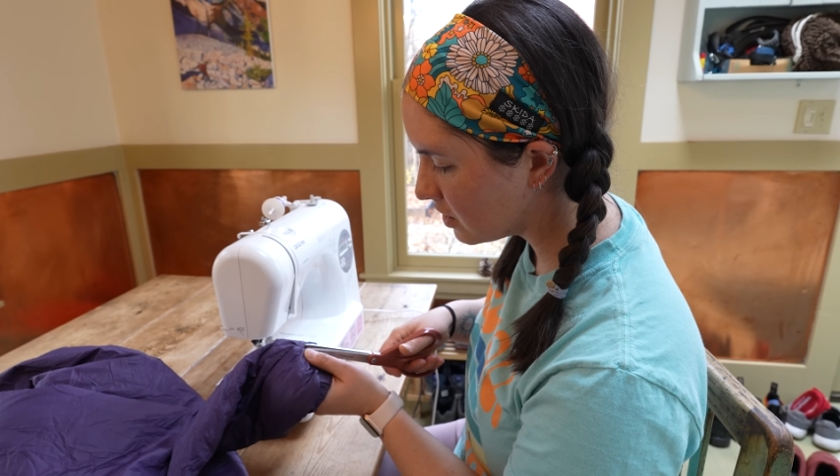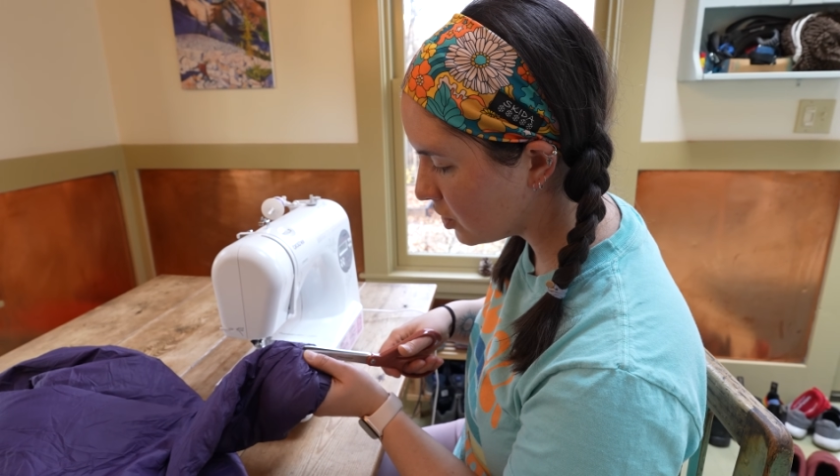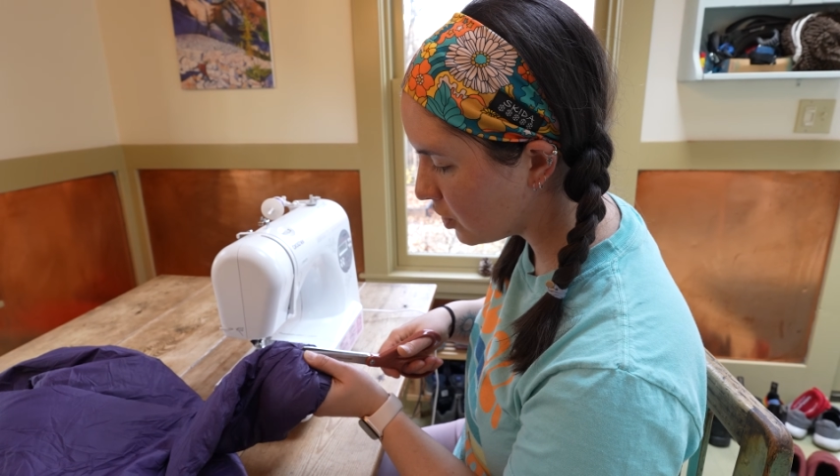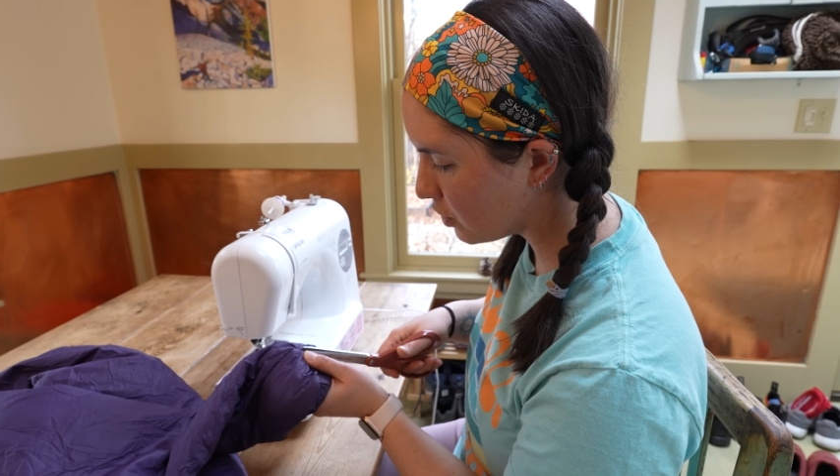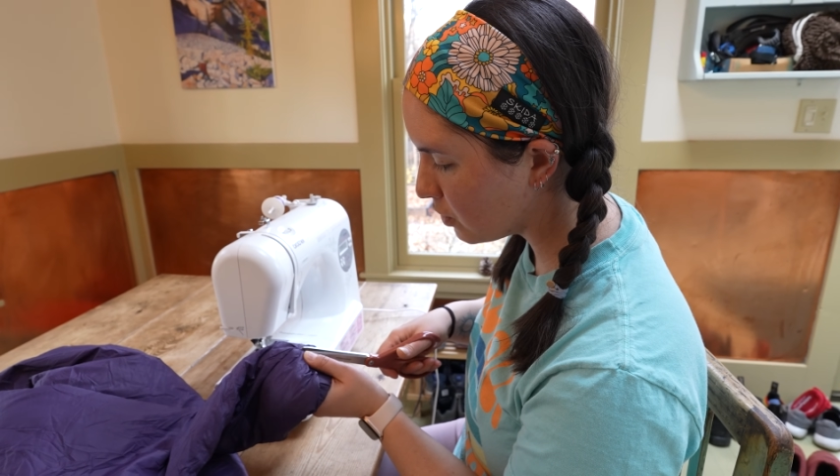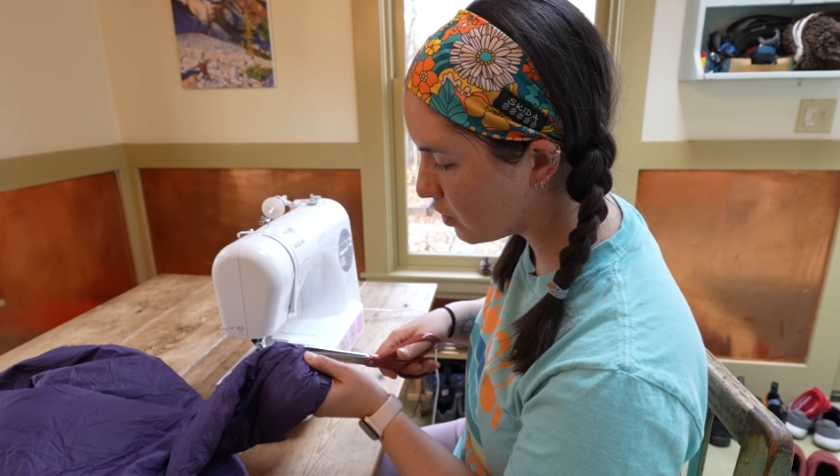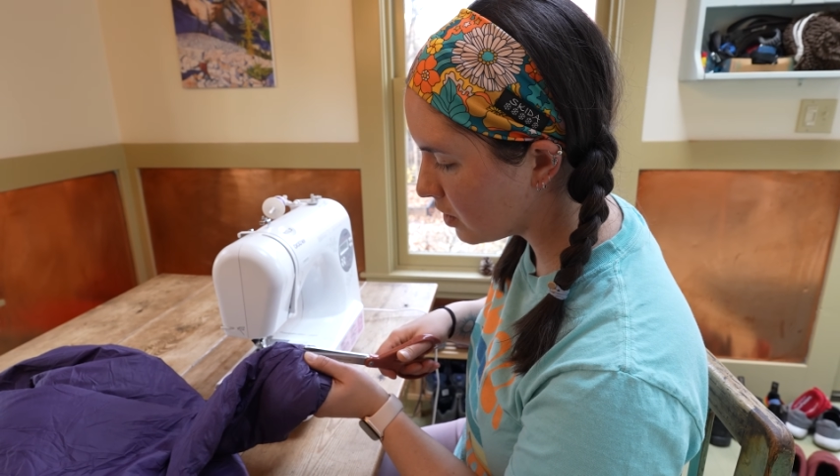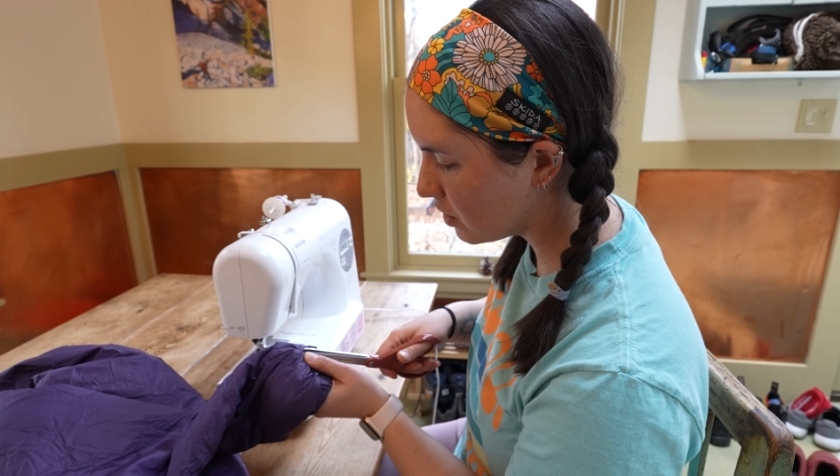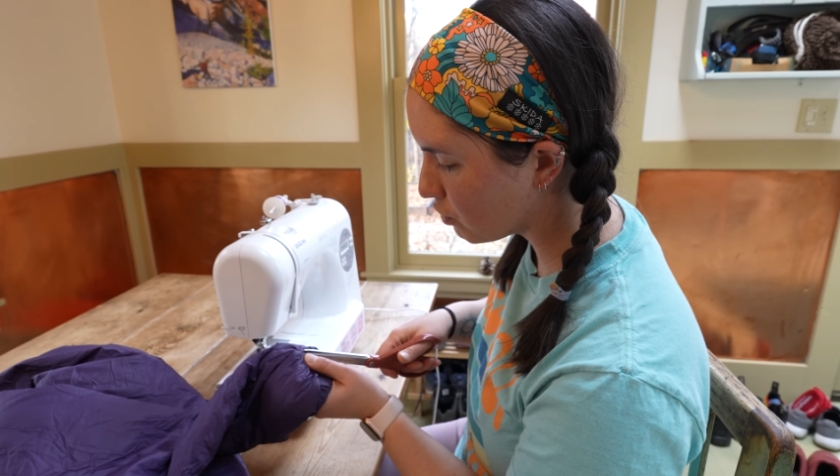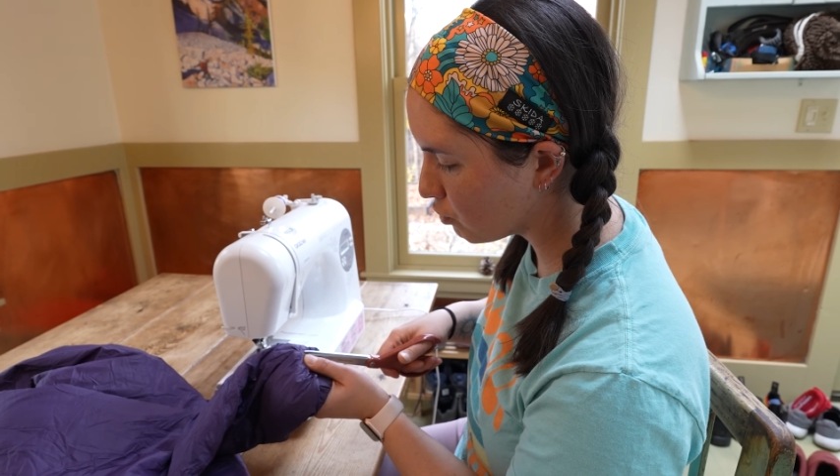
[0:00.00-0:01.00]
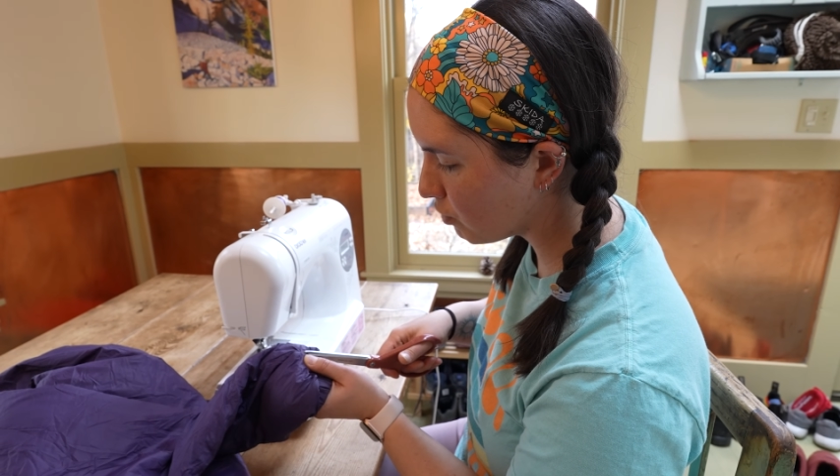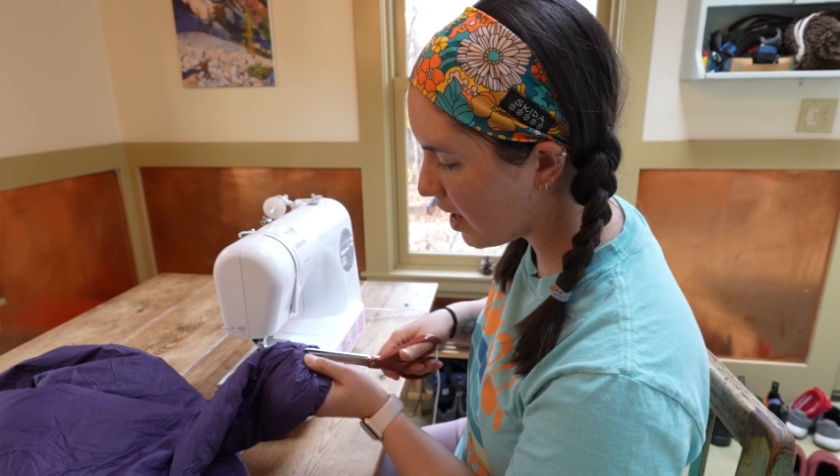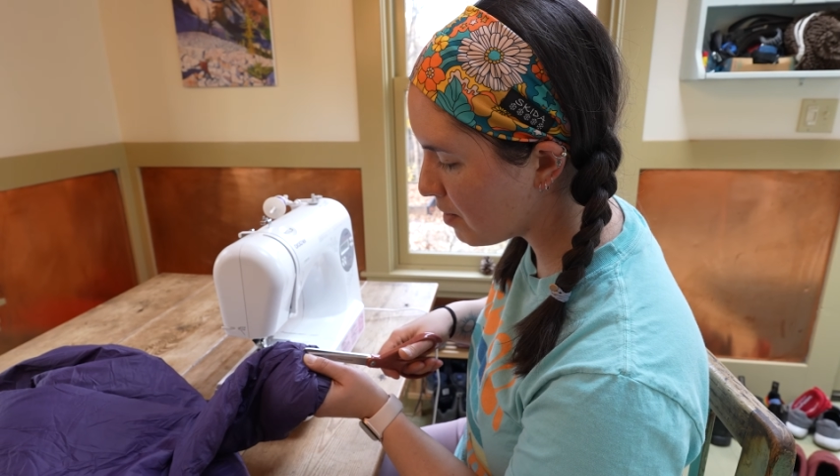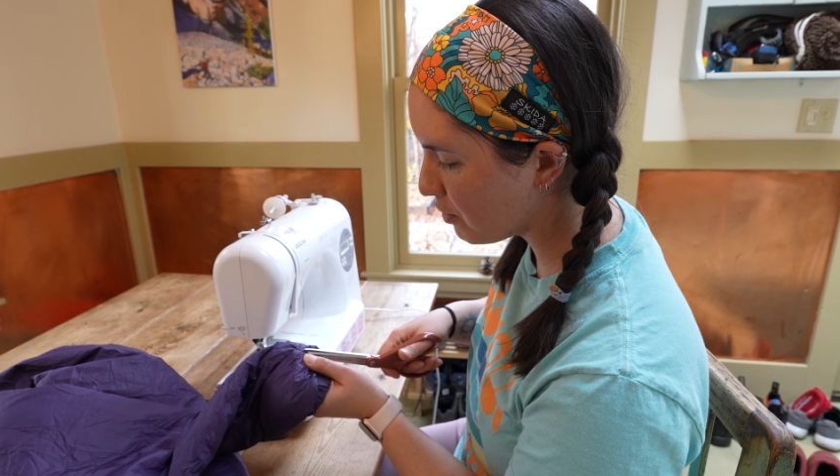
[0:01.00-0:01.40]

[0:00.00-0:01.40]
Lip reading: to right